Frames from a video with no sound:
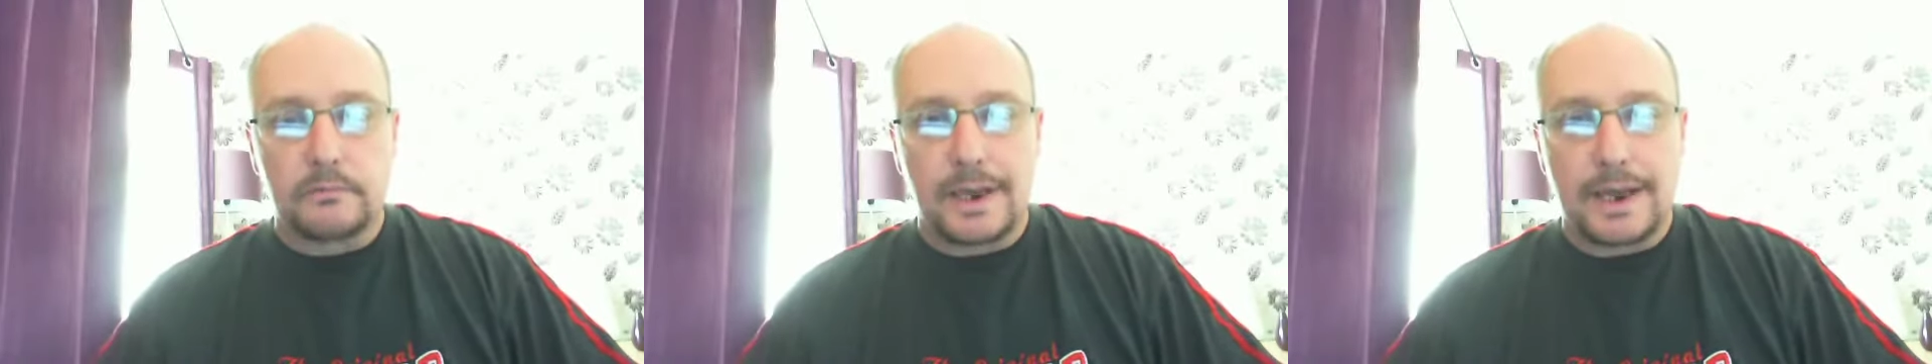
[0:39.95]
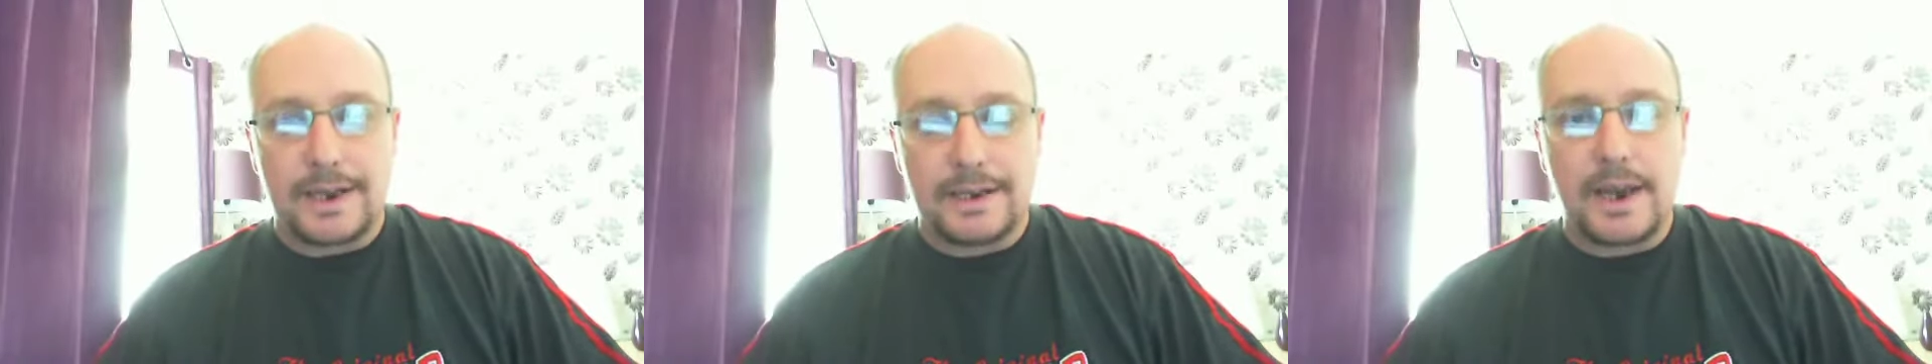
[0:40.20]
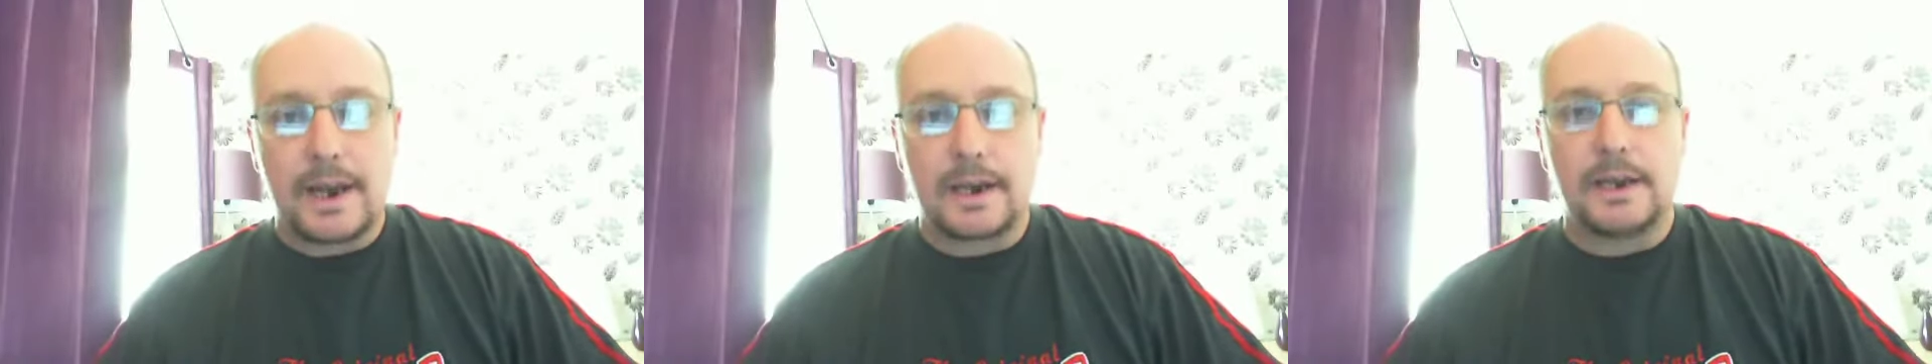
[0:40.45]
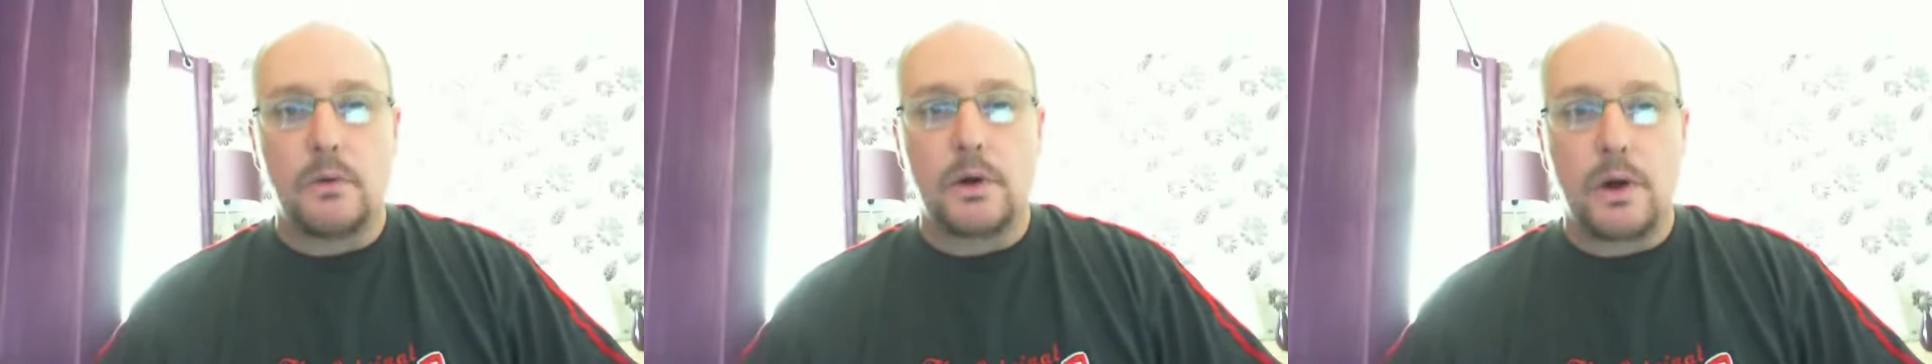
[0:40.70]

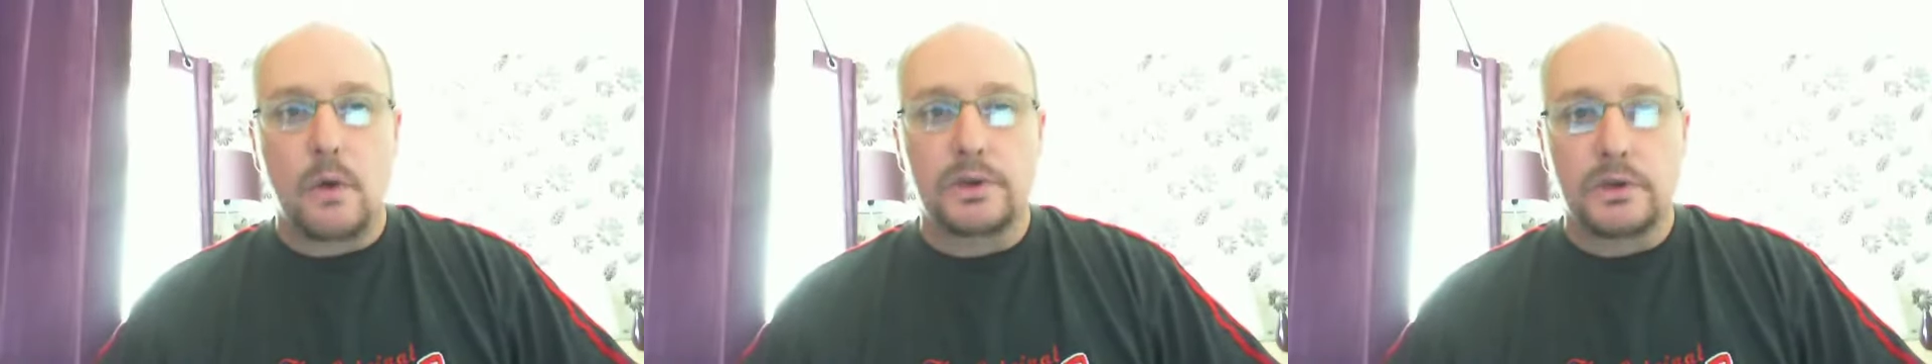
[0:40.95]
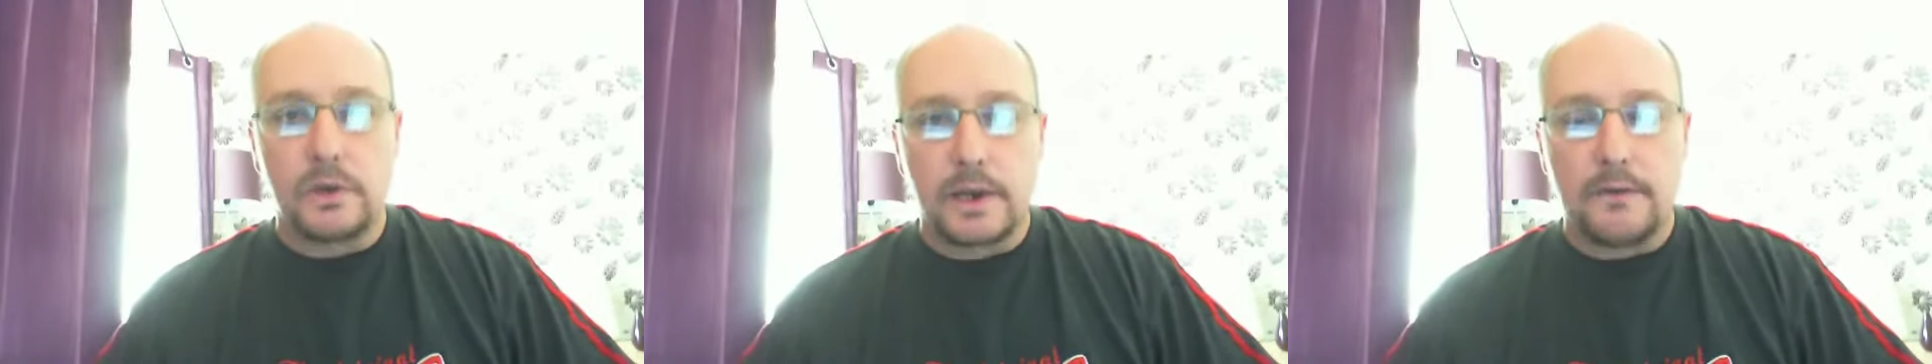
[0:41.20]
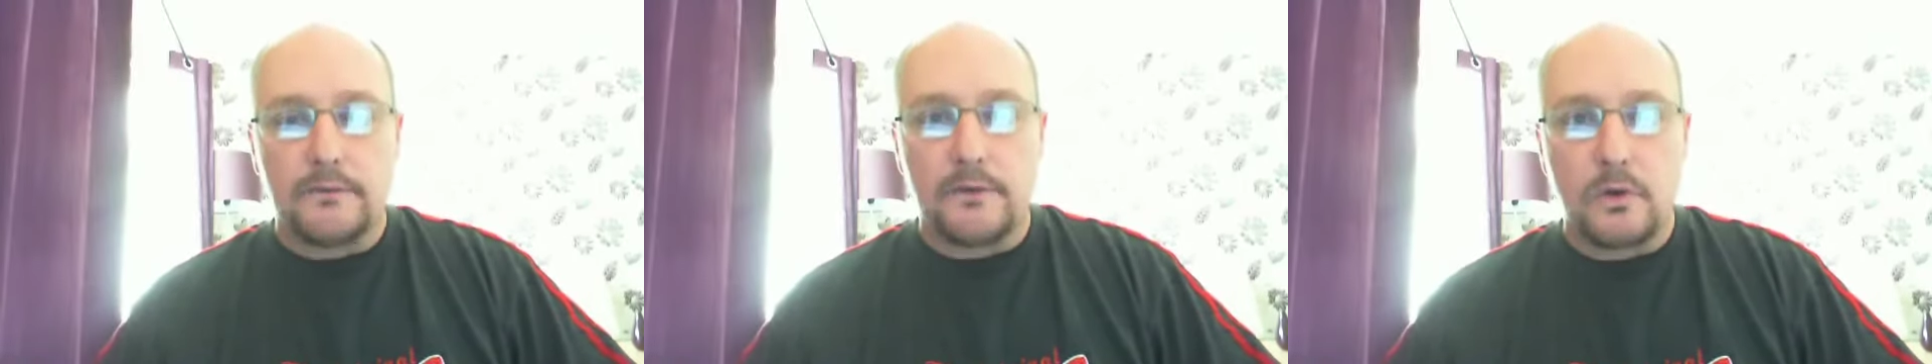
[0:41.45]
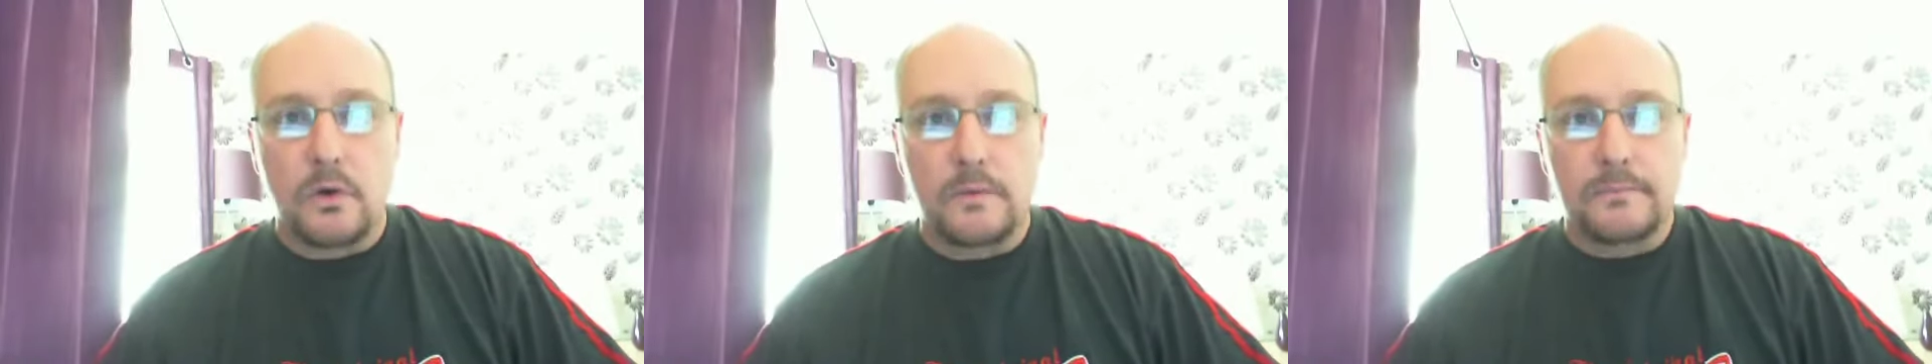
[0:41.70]
exactly what I was looking
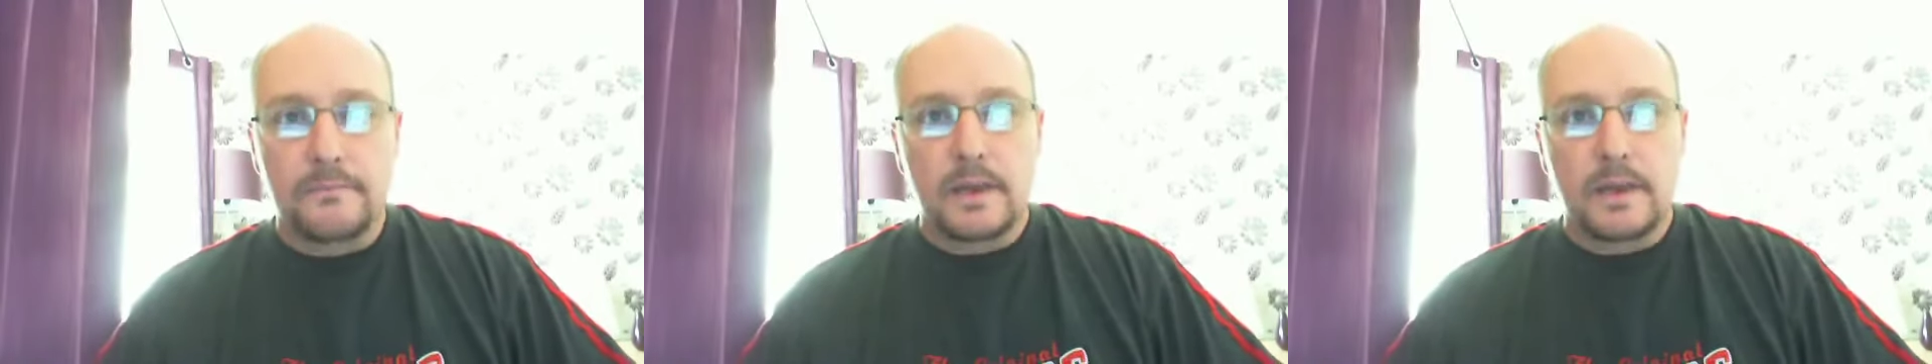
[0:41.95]
for.